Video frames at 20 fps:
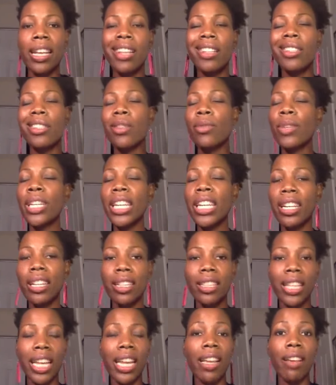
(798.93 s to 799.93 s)
And so we
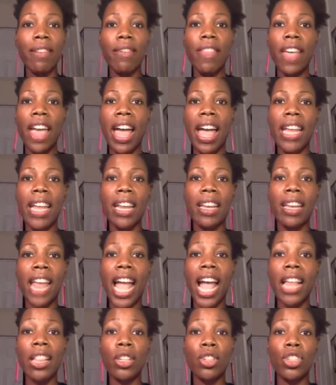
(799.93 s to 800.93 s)
can think of that
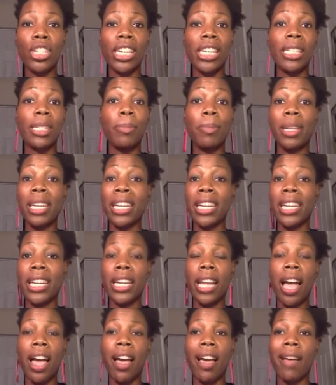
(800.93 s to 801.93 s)
analogy as
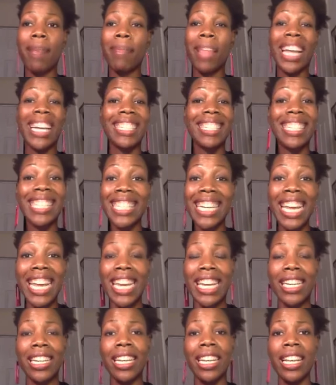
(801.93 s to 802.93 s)
being like
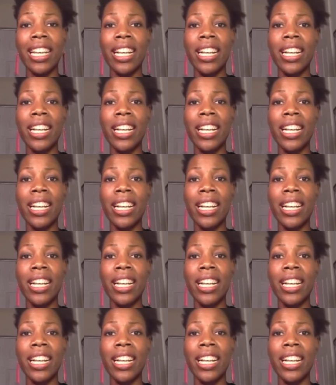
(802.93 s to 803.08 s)
sin,